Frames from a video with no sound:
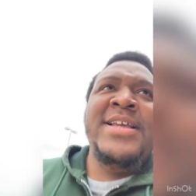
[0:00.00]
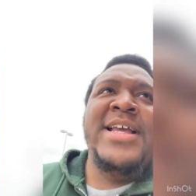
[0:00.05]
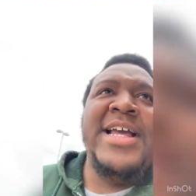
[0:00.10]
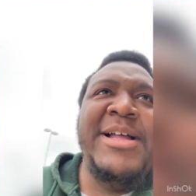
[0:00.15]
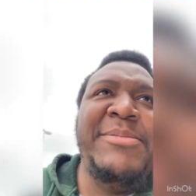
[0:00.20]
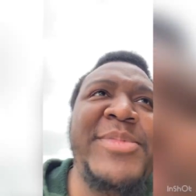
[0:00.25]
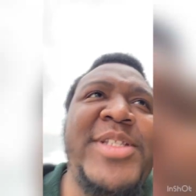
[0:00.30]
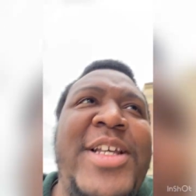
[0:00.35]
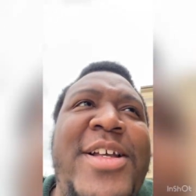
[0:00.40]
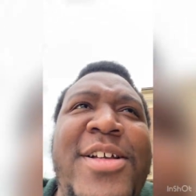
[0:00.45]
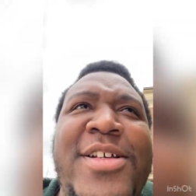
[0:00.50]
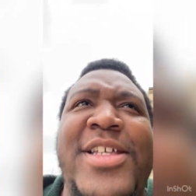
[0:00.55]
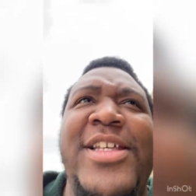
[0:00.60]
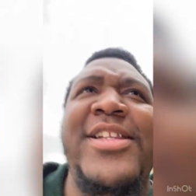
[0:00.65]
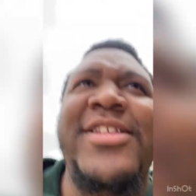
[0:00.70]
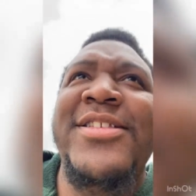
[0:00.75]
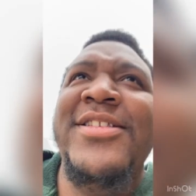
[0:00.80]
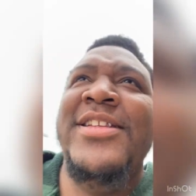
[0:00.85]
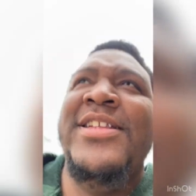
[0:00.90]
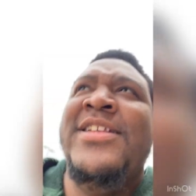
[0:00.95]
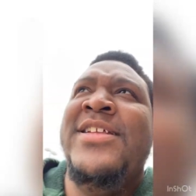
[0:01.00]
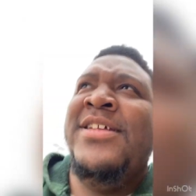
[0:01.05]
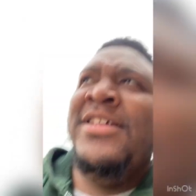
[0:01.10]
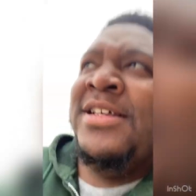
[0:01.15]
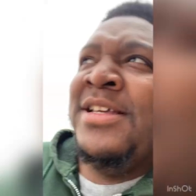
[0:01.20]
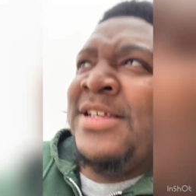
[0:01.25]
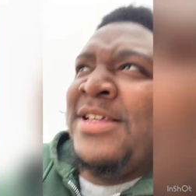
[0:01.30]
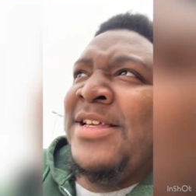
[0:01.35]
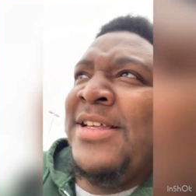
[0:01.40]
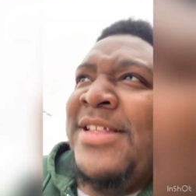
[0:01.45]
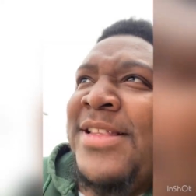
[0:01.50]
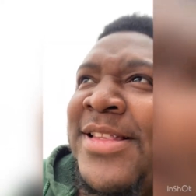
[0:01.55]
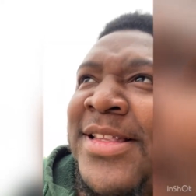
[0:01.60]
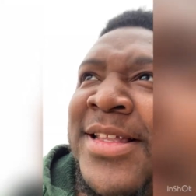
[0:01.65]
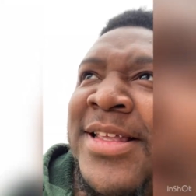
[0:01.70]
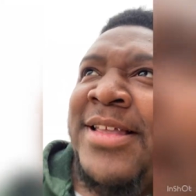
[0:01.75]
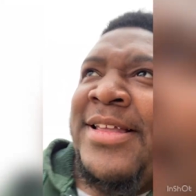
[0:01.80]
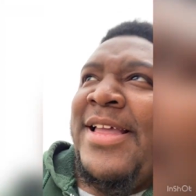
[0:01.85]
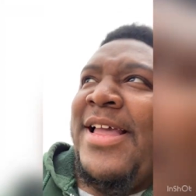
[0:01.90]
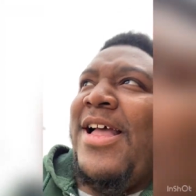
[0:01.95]
I'm talking
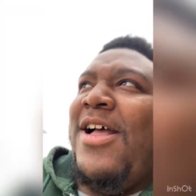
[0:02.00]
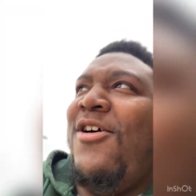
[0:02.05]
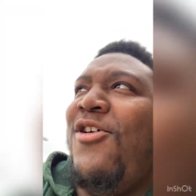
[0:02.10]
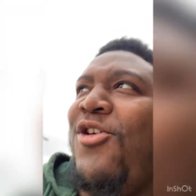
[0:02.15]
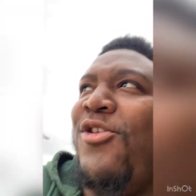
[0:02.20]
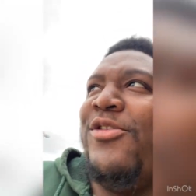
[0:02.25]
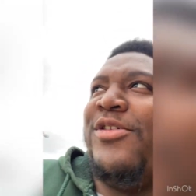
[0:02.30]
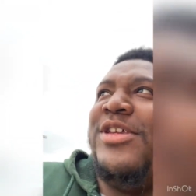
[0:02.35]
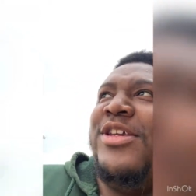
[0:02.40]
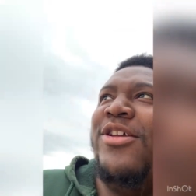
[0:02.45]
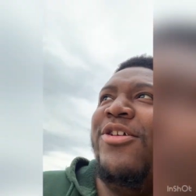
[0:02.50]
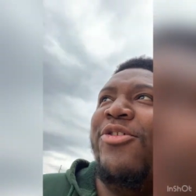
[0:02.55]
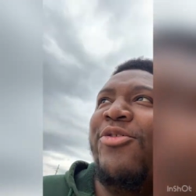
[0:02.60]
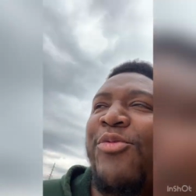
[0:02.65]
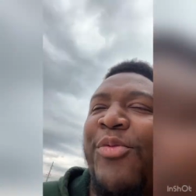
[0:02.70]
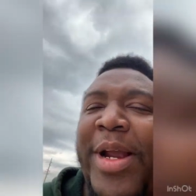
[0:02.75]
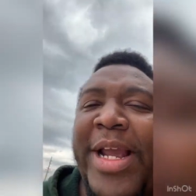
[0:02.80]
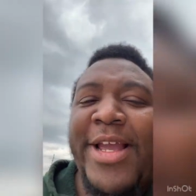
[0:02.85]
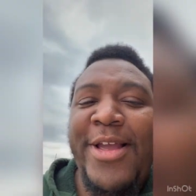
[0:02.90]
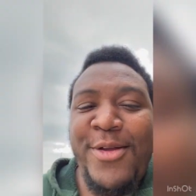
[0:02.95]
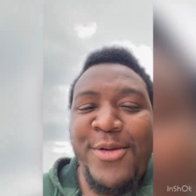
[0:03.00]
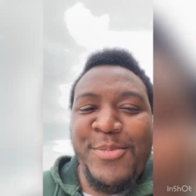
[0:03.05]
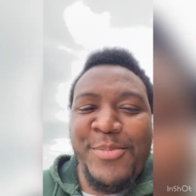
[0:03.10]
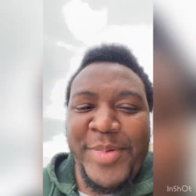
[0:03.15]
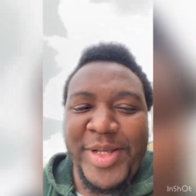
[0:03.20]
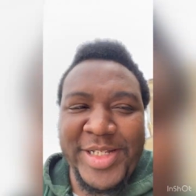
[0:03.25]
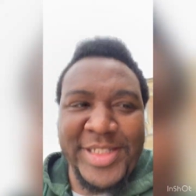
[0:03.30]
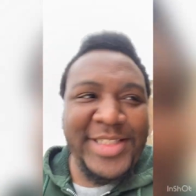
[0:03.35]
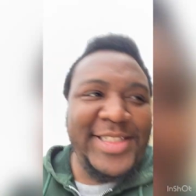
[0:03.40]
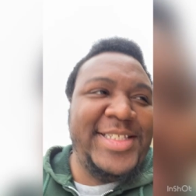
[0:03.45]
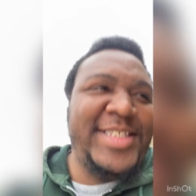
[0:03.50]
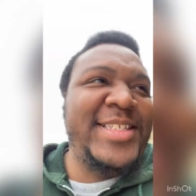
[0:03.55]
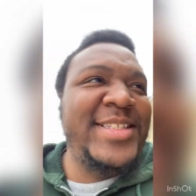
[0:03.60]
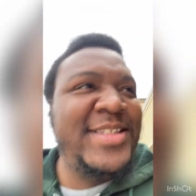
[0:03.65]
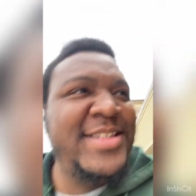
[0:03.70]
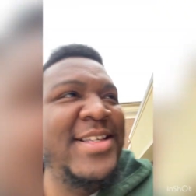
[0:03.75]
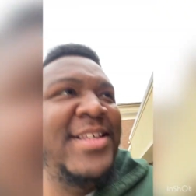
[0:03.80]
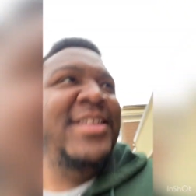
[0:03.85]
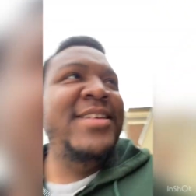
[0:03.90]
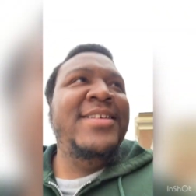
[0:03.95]
all year round
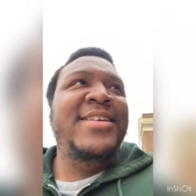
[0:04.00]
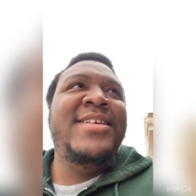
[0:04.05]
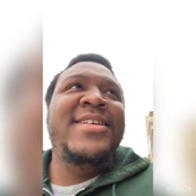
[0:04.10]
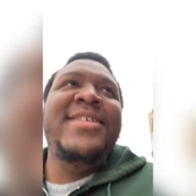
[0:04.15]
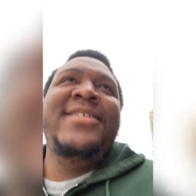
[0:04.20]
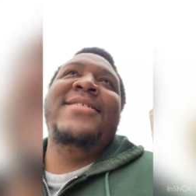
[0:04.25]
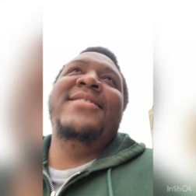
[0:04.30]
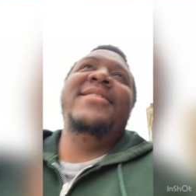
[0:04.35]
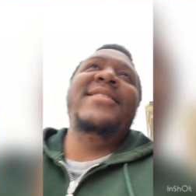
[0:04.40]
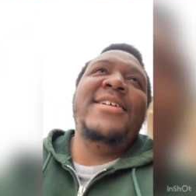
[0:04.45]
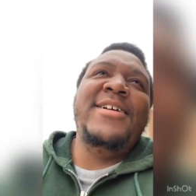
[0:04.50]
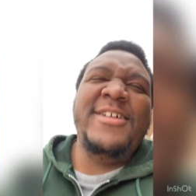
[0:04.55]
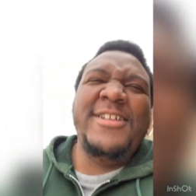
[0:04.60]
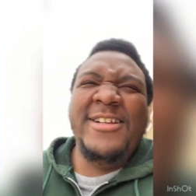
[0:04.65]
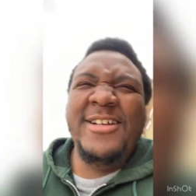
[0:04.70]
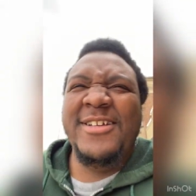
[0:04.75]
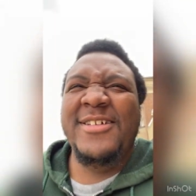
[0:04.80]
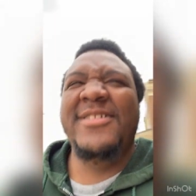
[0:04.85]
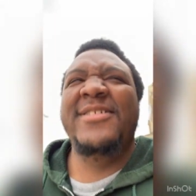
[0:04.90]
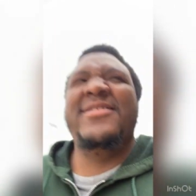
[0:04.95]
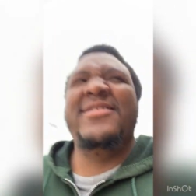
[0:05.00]
months. I don't know.